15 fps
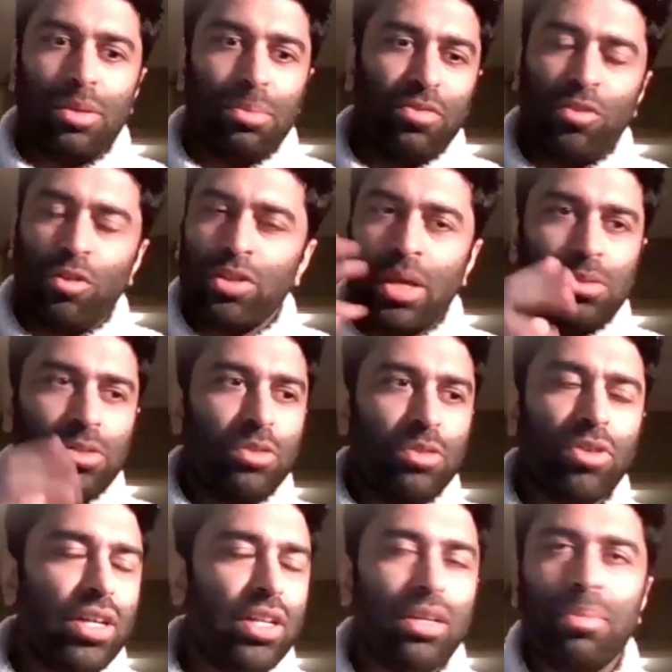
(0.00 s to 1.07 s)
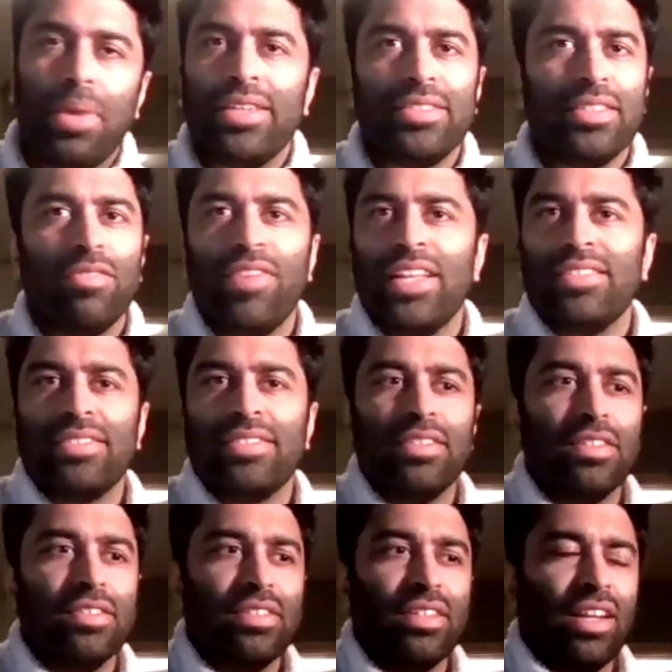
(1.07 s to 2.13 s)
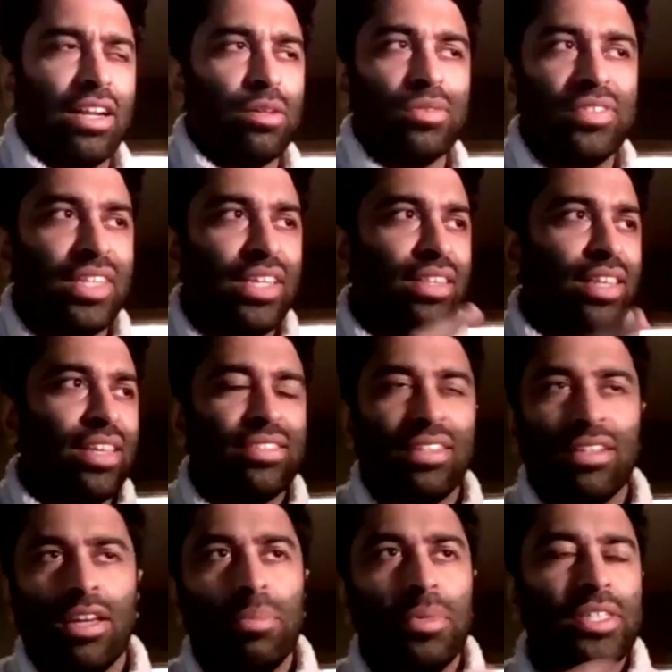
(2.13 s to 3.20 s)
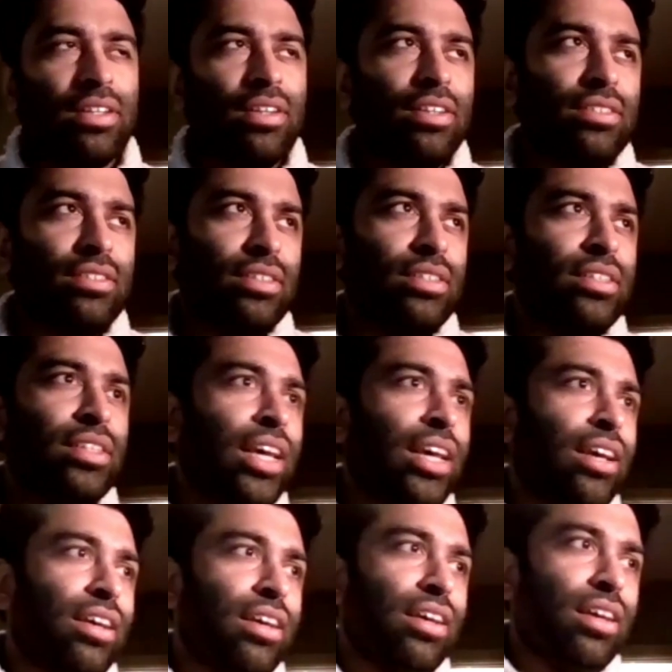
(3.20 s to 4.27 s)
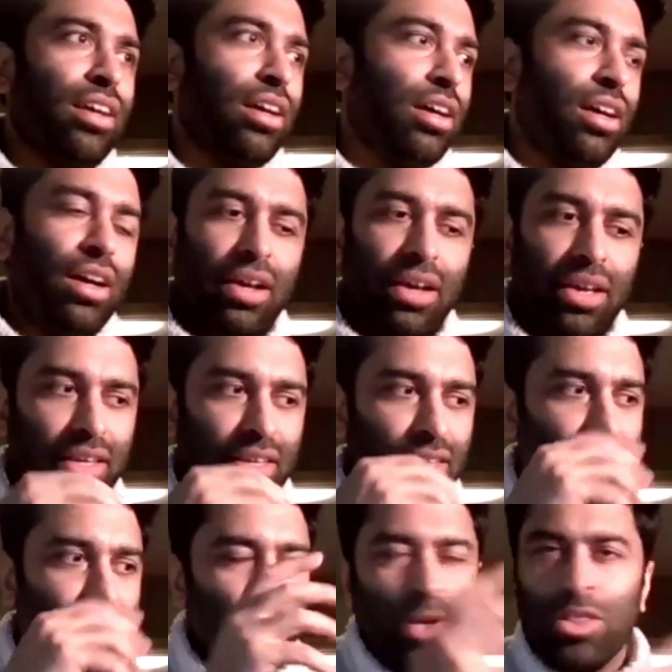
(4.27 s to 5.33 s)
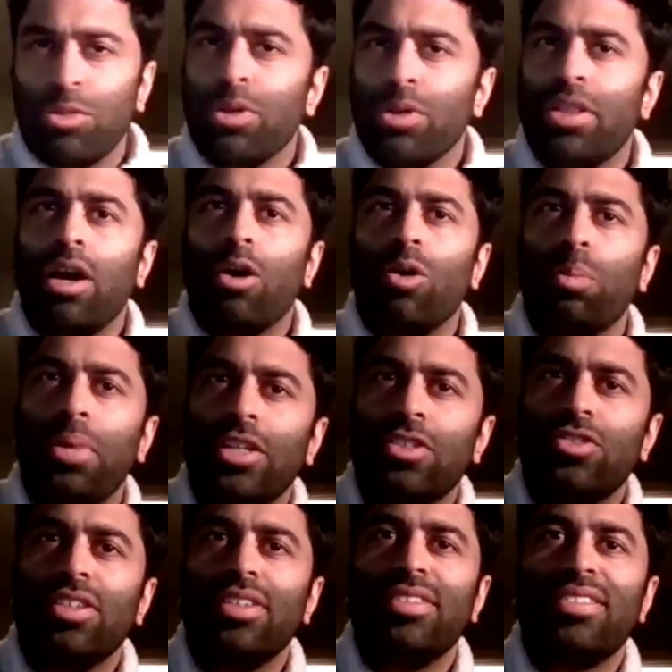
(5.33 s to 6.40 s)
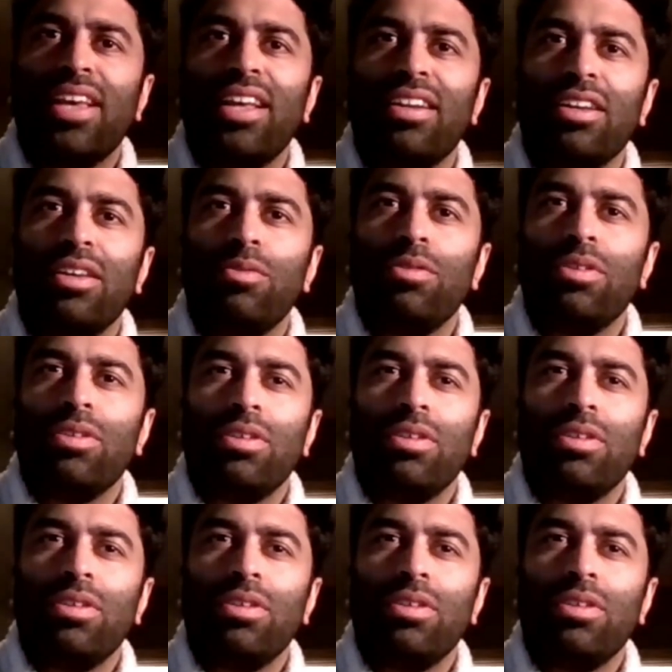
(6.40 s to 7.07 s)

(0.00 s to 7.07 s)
before they were doing really amazing events in London, I would see this and coming to London, I went through their old pictures and I